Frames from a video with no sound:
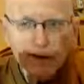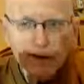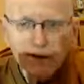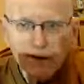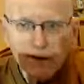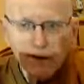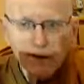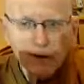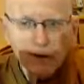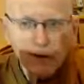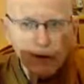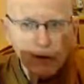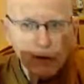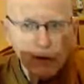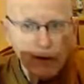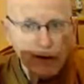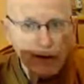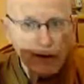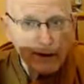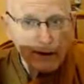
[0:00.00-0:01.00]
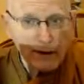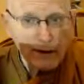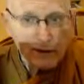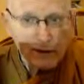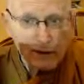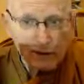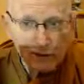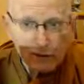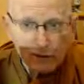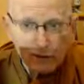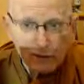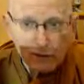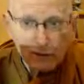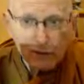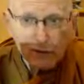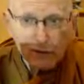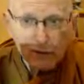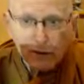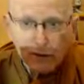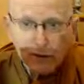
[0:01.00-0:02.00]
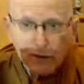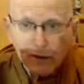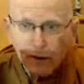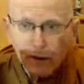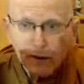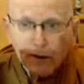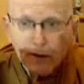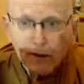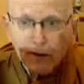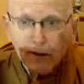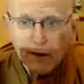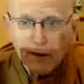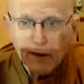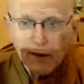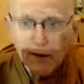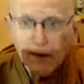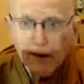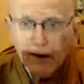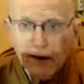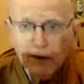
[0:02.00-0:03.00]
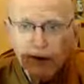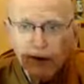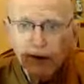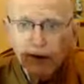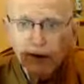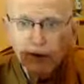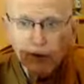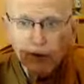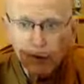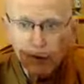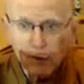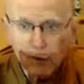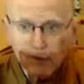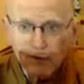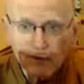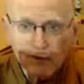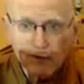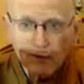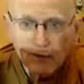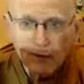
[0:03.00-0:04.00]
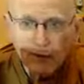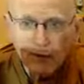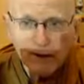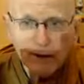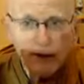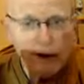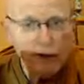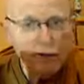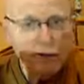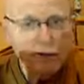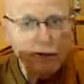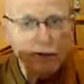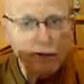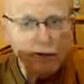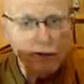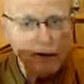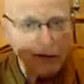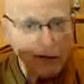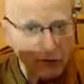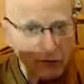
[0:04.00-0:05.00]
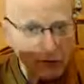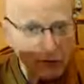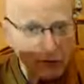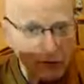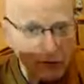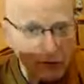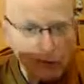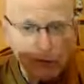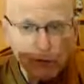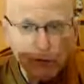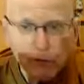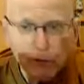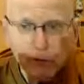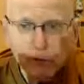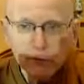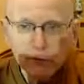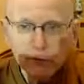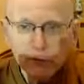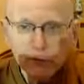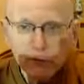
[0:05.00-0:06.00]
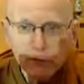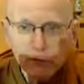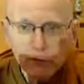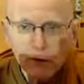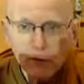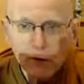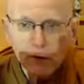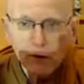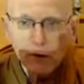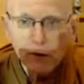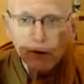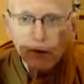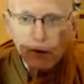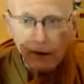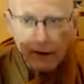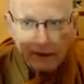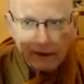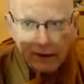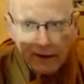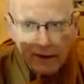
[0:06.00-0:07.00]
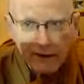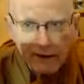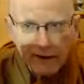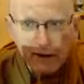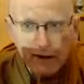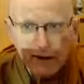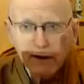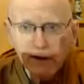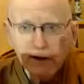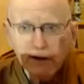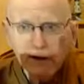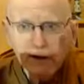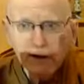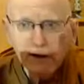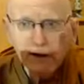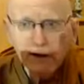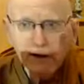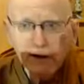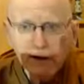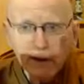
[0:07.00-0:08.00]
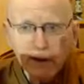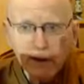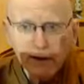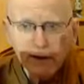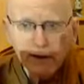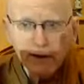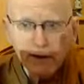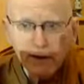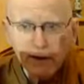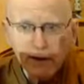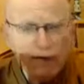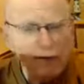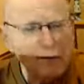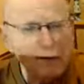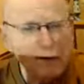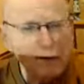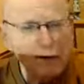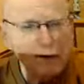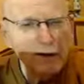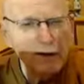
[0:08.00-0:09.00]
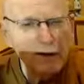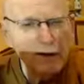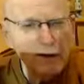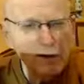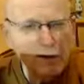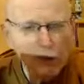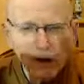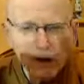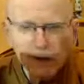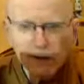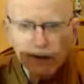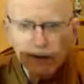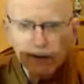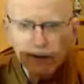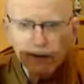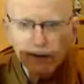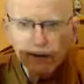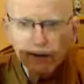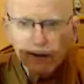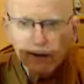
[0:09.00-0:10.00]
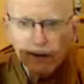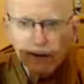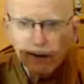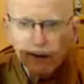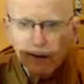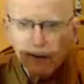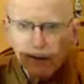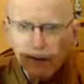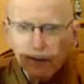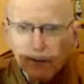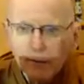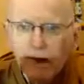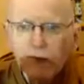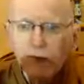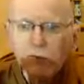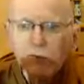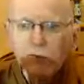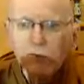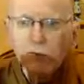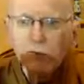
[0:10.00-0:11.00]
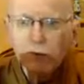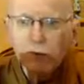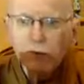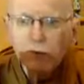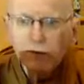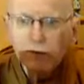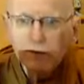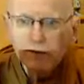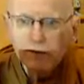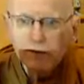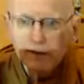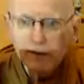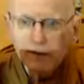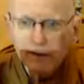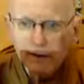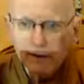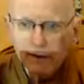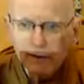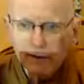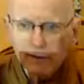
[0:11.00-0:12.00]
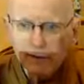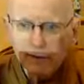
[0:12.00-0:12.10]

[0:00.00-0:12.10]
the Sangha on that occasion, their mind is not obsessed by lust, hatred, or delusion. On that occasion, their mind is simply straight, based on the Sangha.